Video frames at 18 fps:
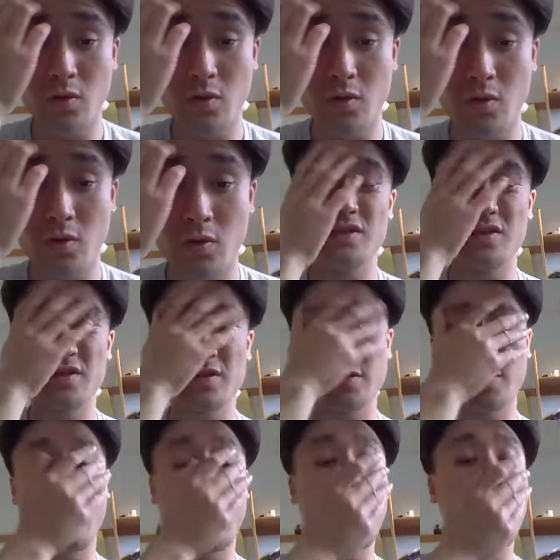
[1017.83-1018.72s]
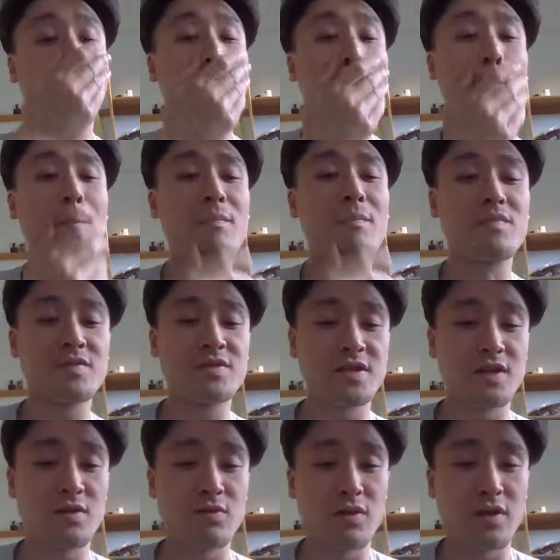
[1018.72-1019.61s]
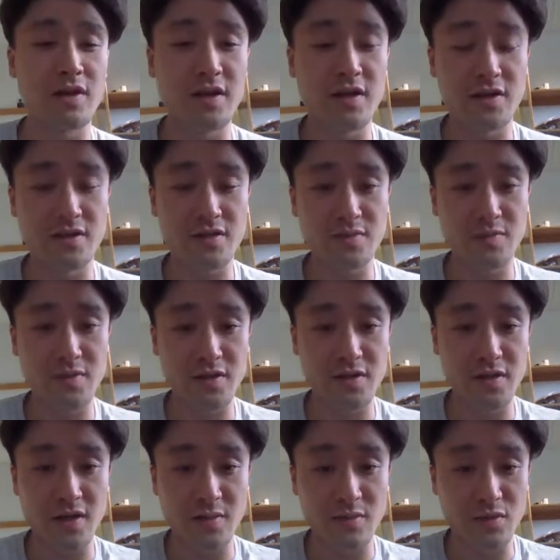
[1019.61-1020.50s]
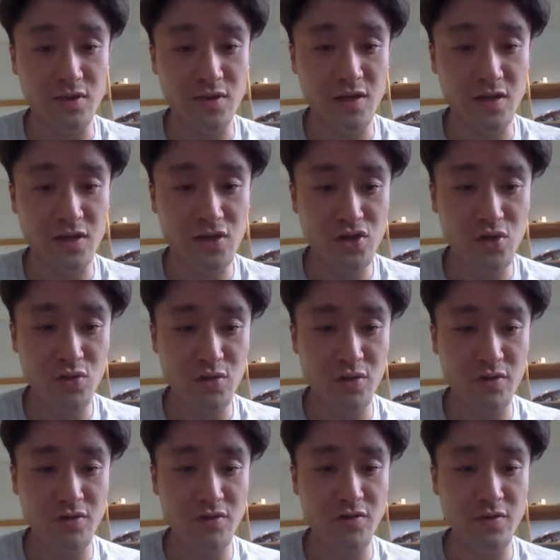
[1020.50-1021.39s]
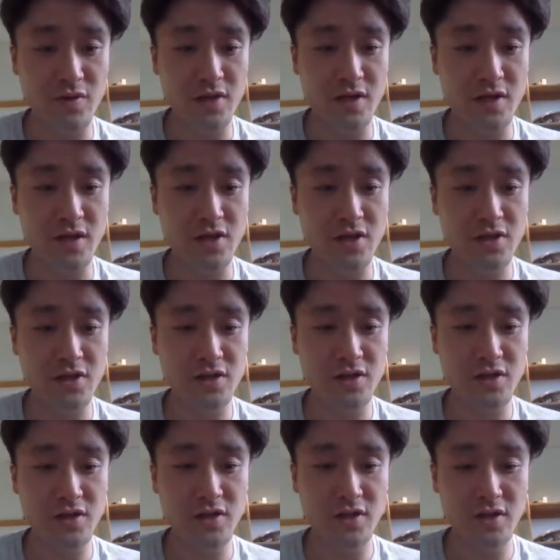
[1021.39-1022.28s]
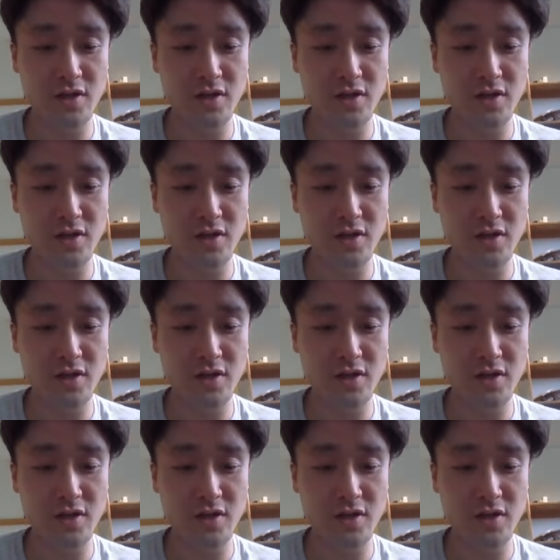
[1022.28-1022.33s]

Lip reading: let's just see what it does, but I'm not that sure if we can actually.